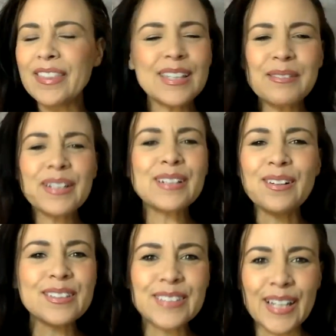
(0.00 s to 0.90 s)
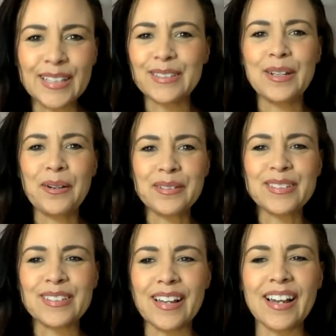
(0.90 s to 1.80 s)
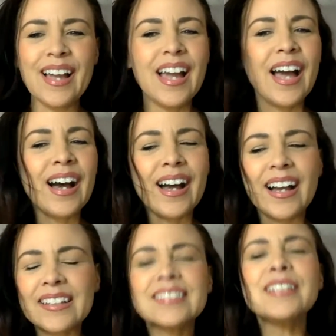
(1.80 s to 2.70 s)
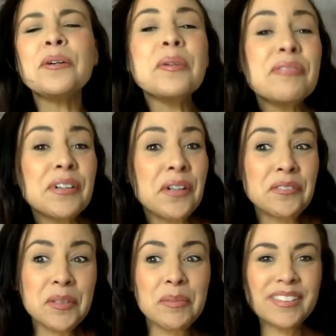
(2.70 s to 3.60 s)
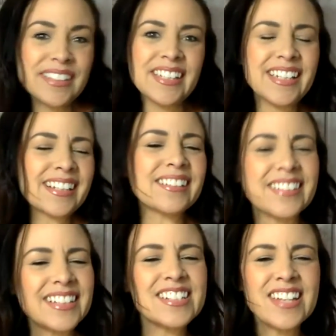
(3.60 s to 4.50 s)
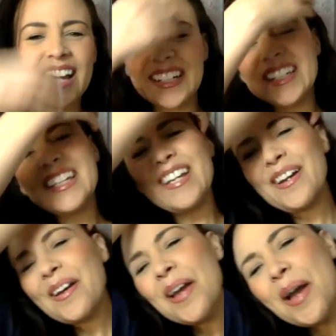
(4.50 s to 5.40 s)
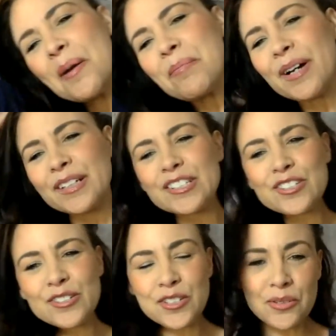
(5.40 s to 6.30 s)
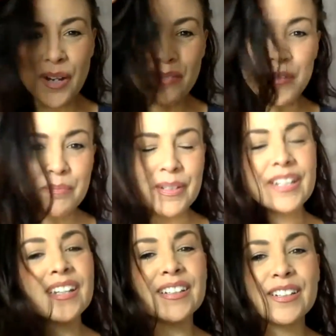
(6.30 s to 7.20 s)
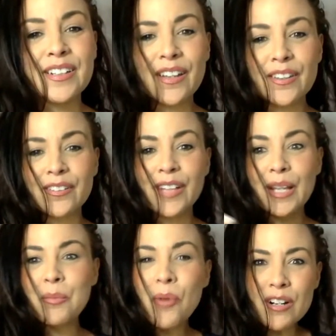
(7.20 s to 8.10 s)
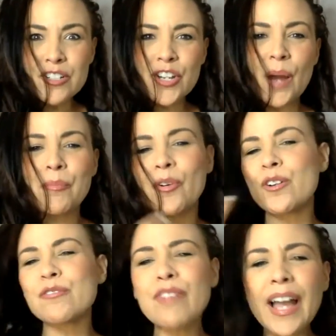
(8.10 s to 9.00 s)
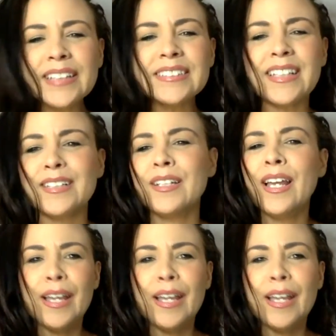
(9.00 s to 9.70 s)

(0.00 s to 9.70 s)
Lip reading: think we can all take notes because I know we feel comfortable in here and the chat in here, but should you ever be in another like workshop or event and